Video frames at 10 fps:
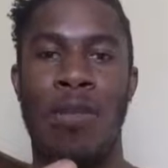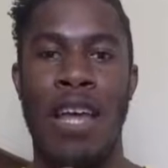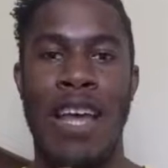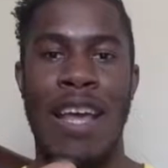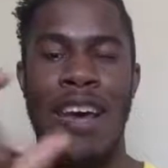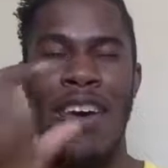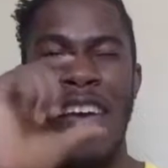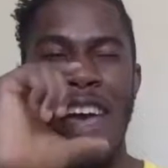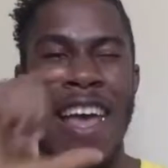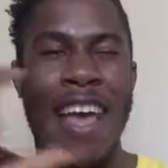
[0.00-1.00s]
playing,
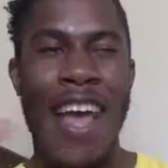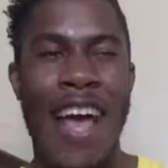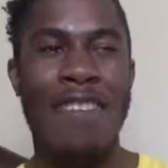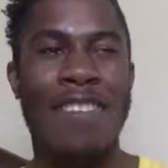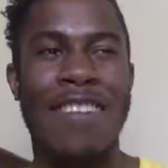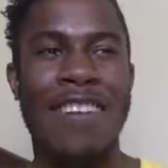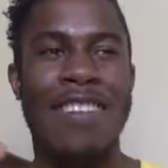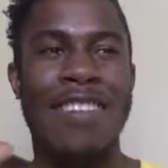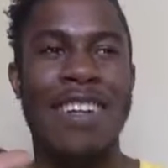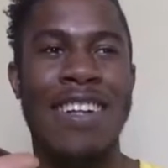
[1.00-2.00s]
okay, I'm just
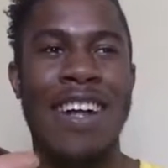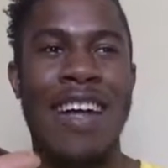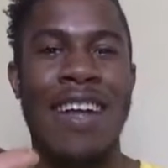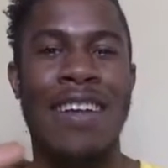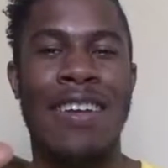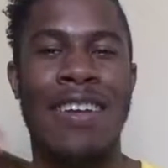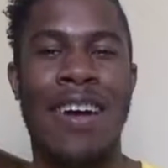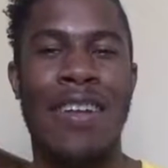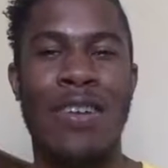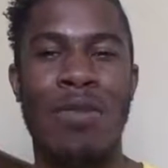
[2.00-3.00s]
going to sell
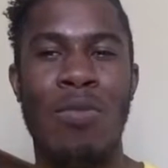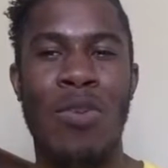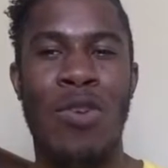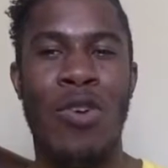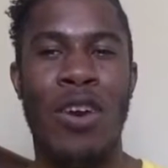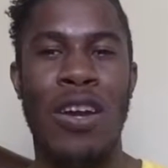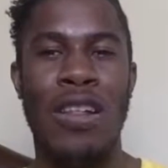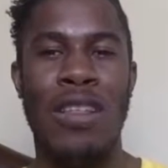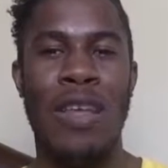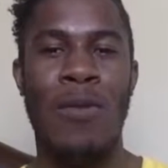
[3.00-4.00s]
$1 more
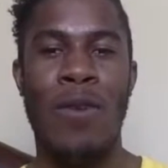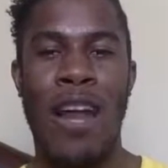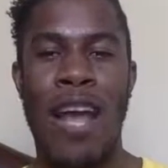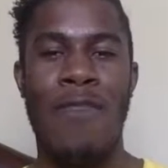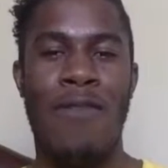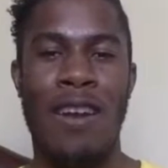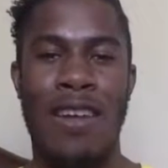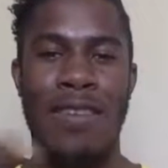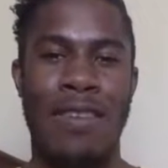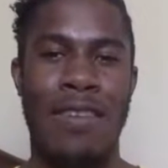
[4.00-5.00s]
than what
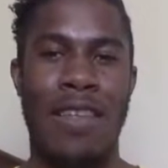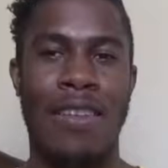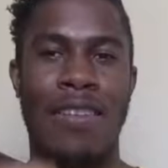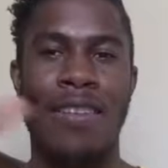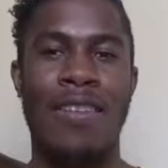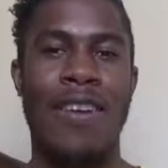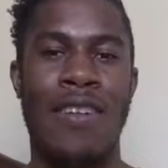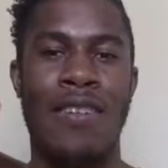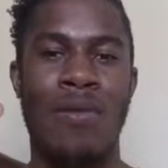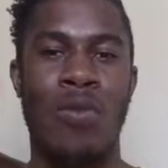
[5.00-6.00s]
everyone else is selling.
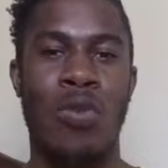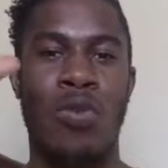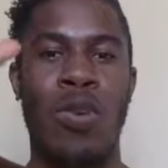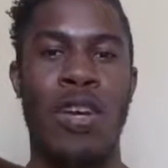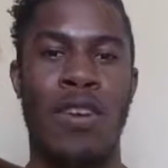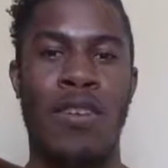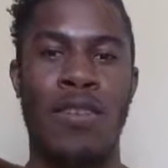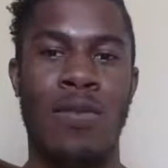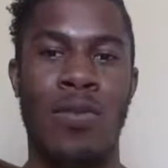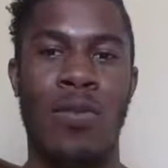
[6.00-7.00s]
$2 more,
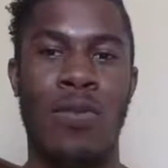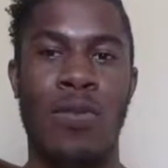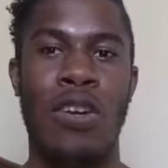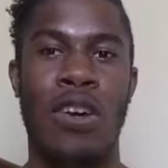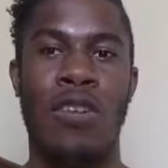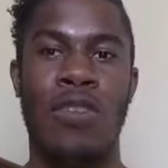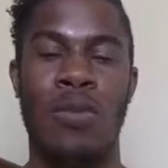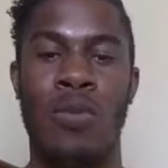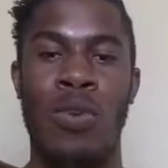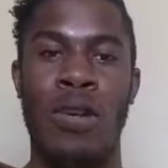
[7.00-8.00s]
$3 more,
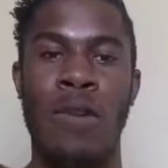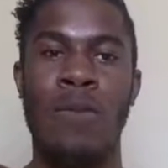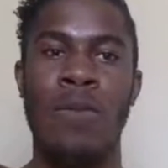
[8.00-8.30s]
$4 more.